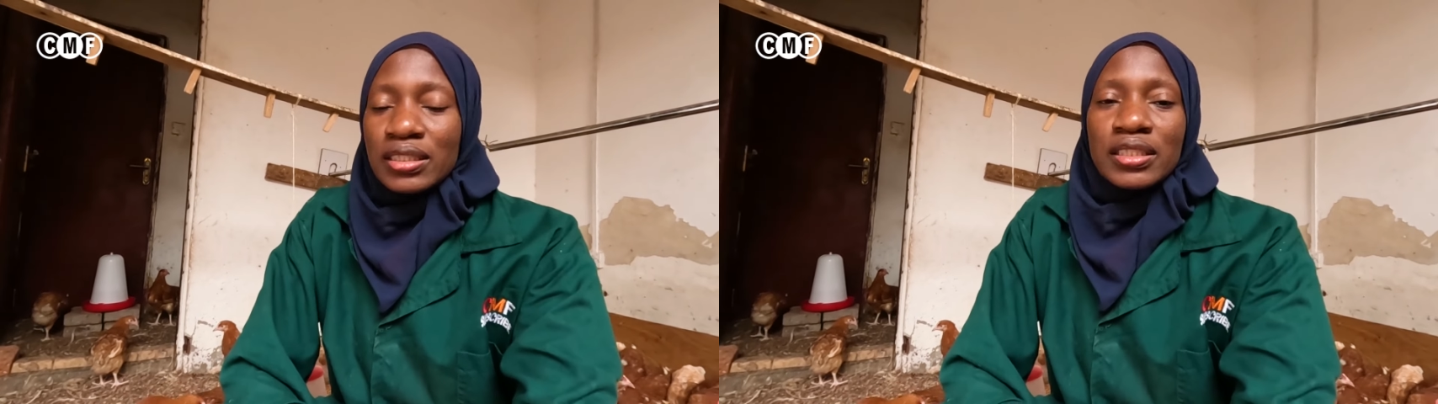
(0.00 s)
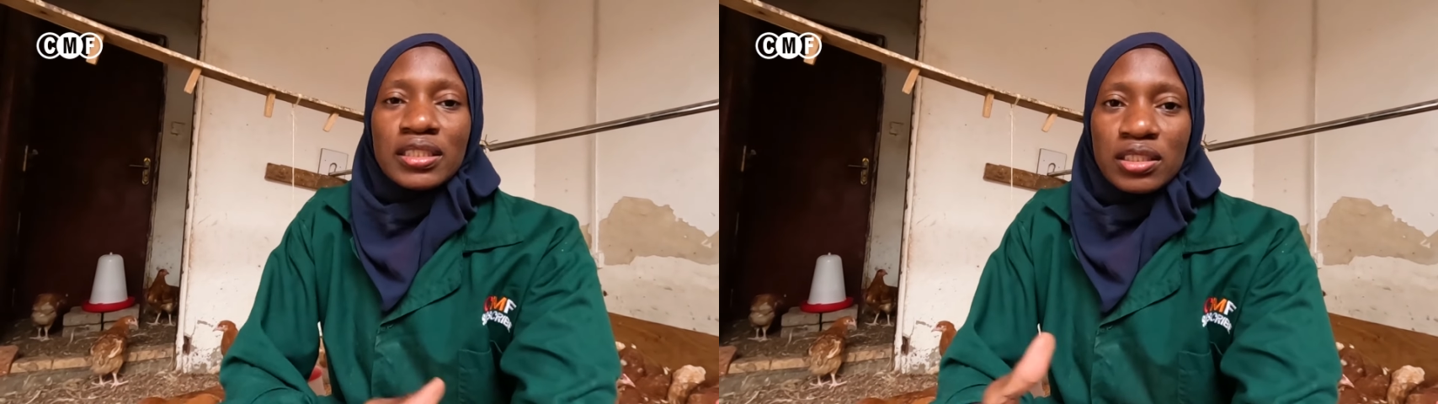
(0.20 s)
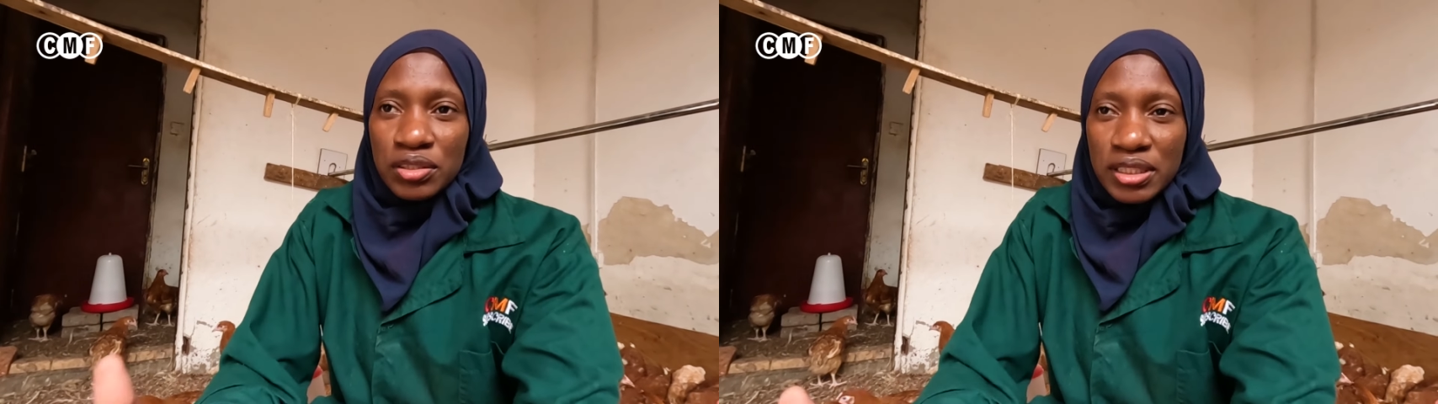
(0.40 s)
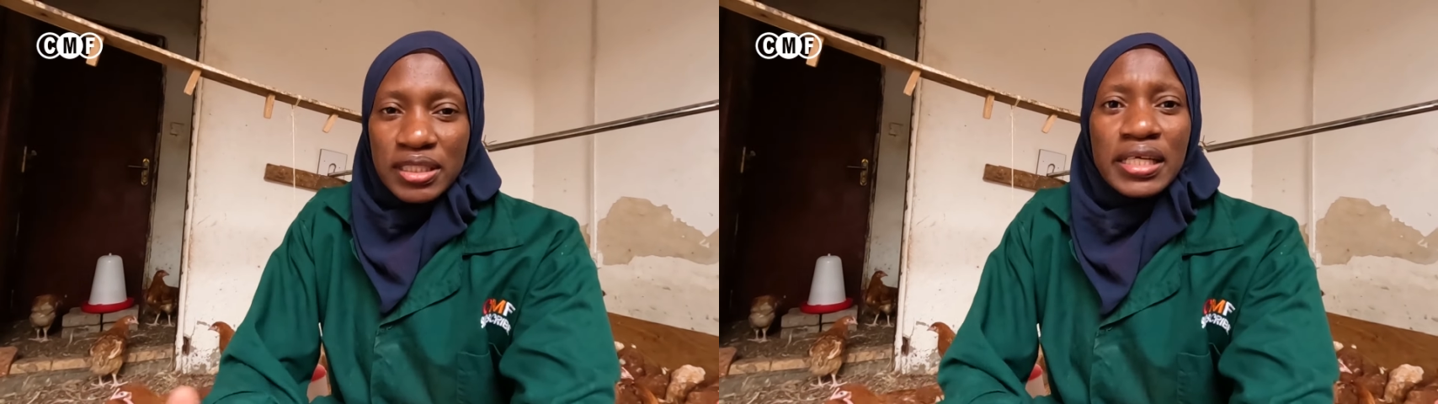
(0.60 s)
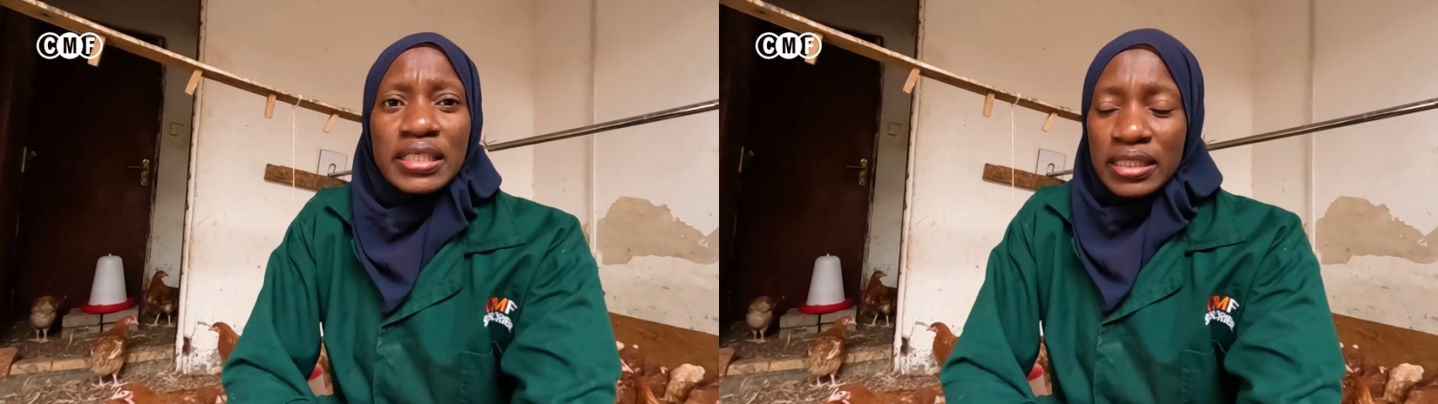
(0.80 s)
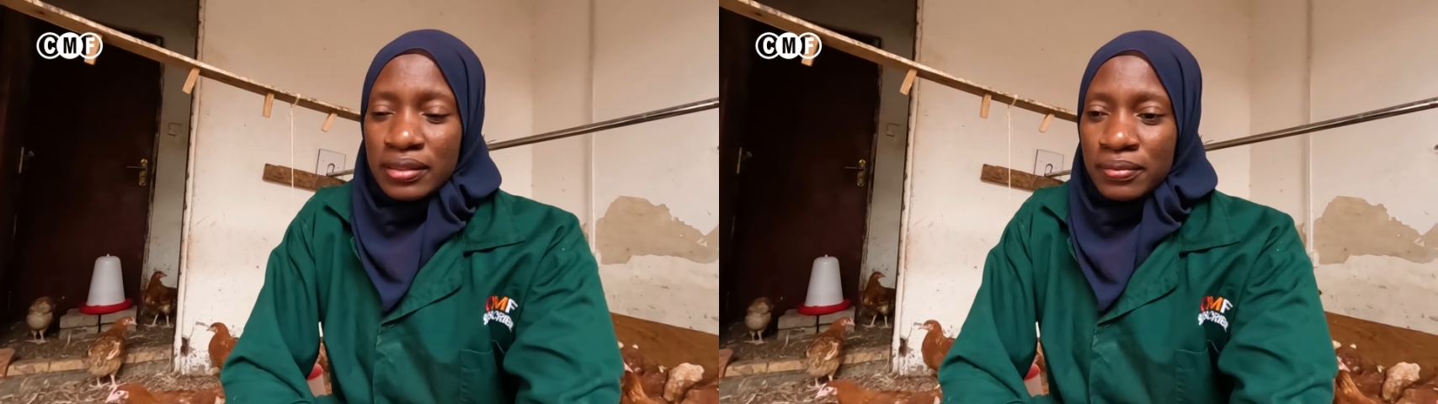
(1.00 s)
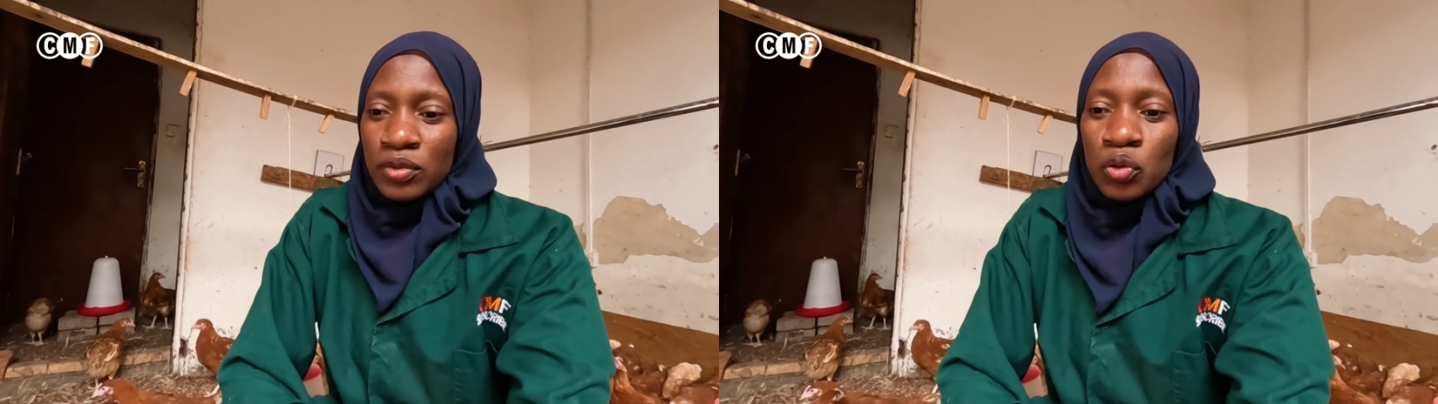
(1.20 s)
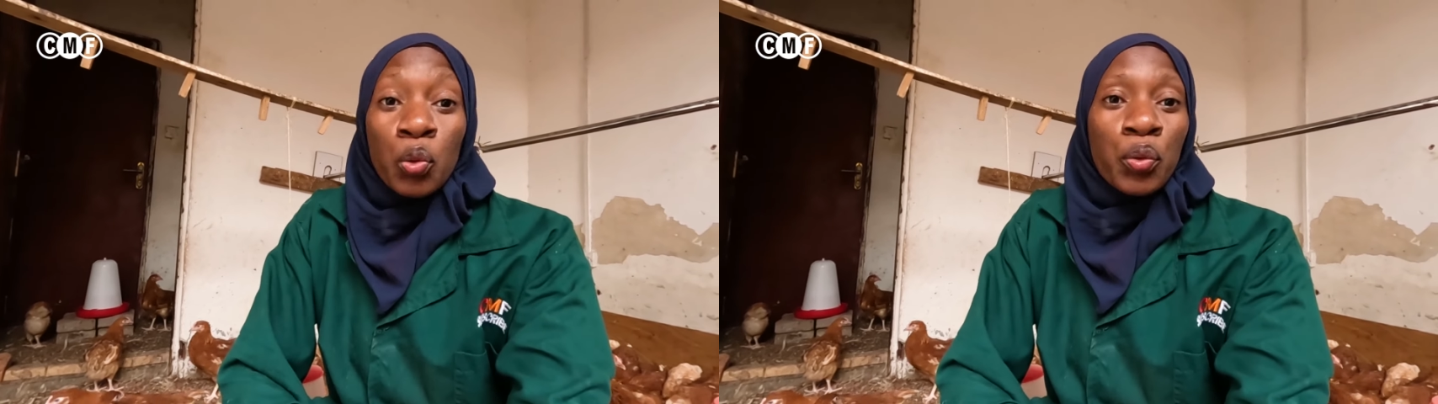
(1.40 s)
she's considering
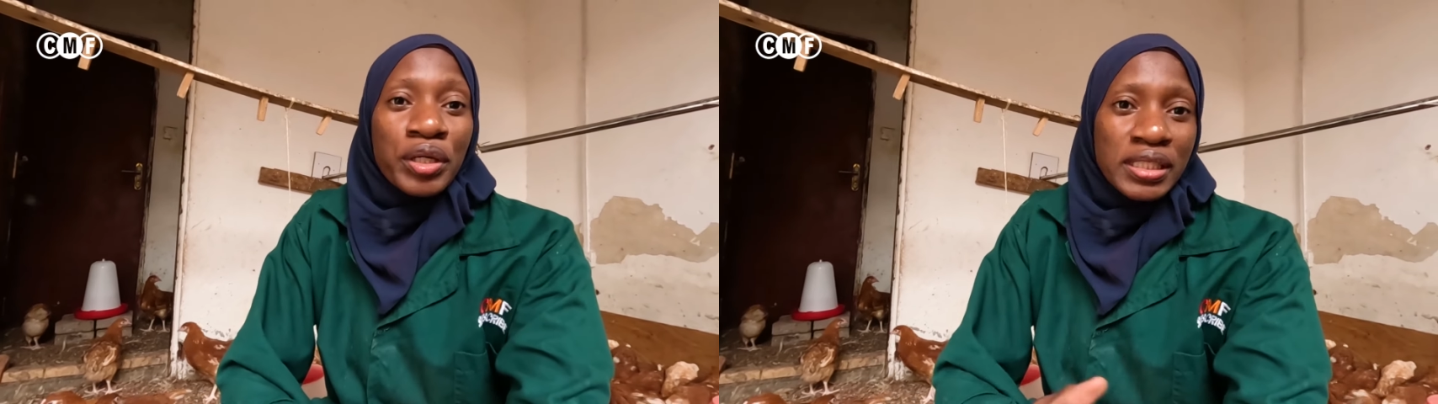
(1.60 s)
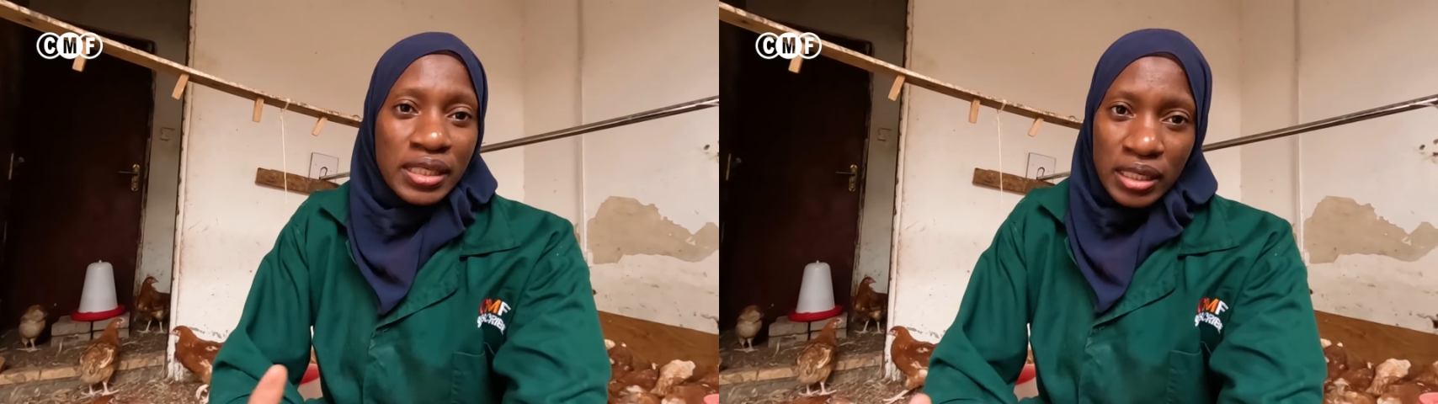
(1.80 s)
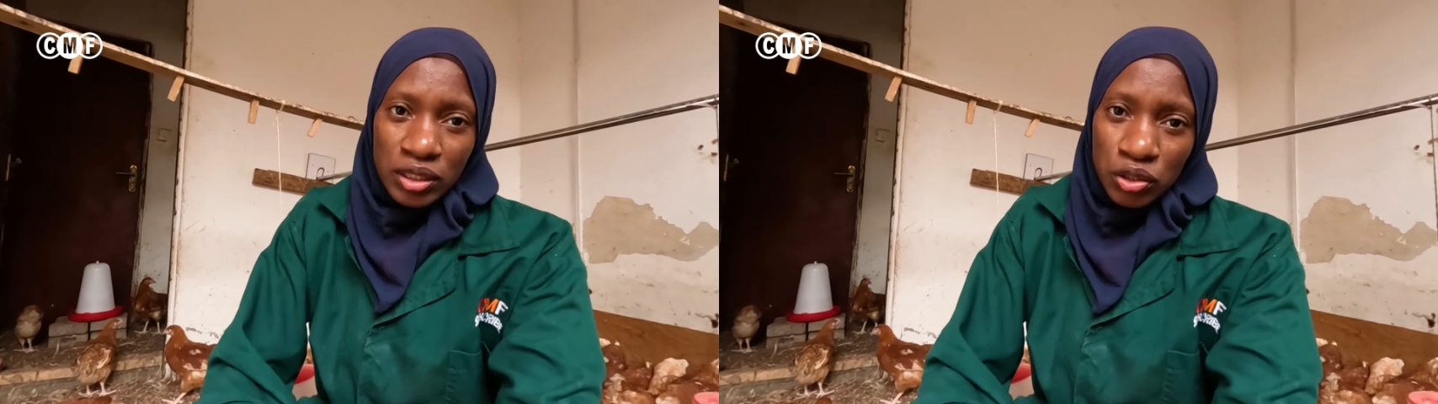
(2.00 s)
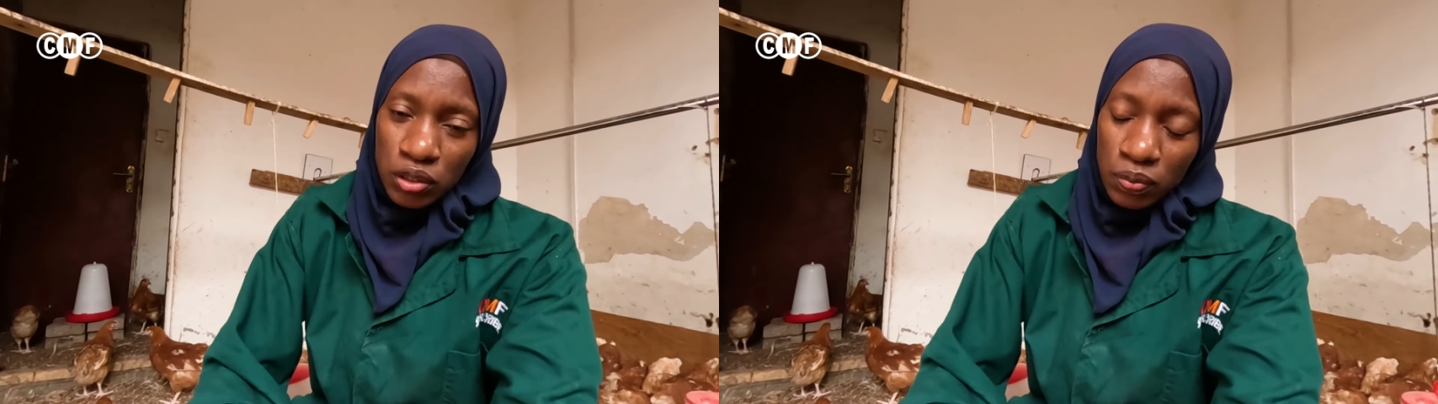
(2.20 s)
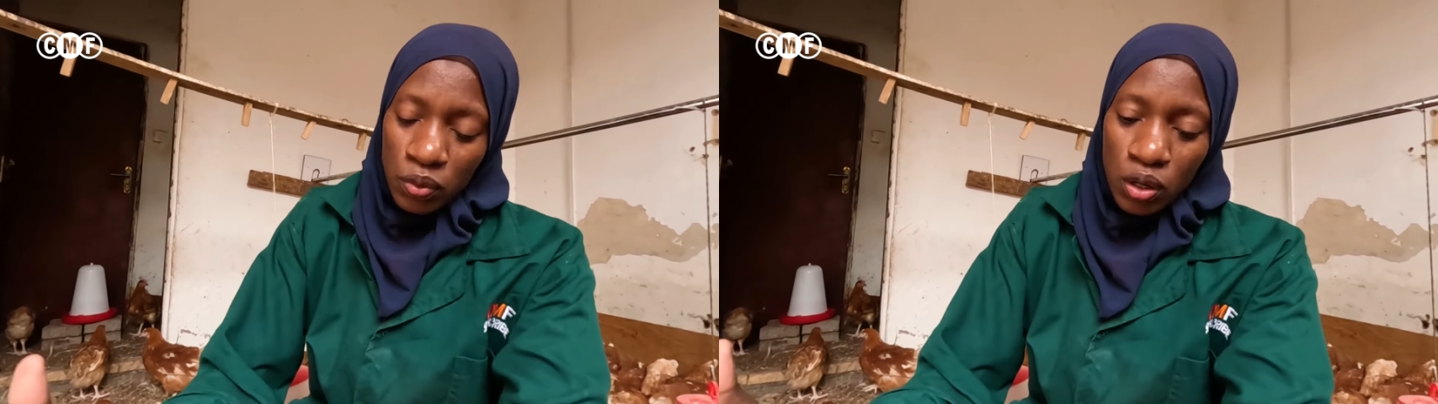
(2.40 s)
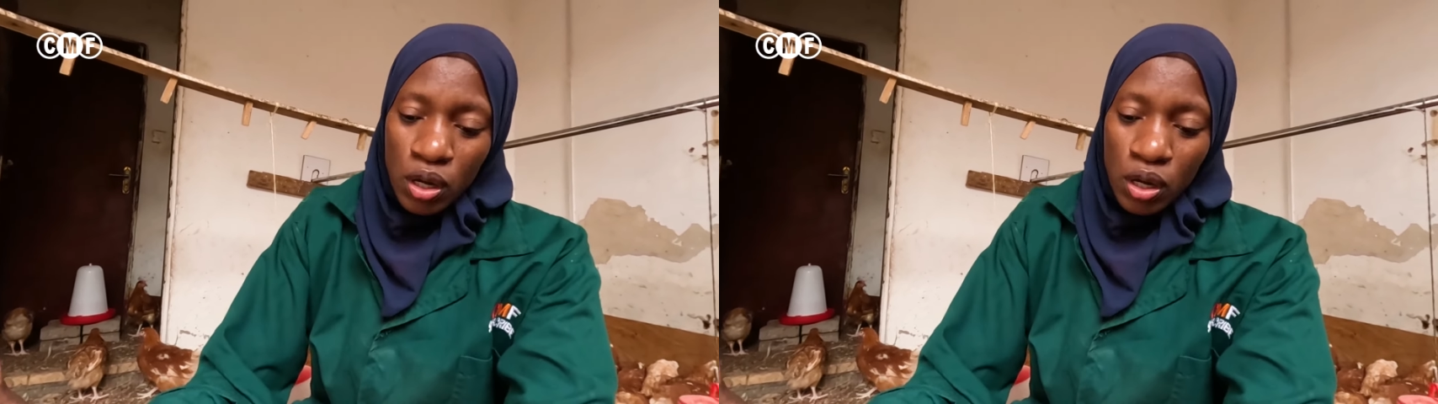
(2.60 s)
quitting her job.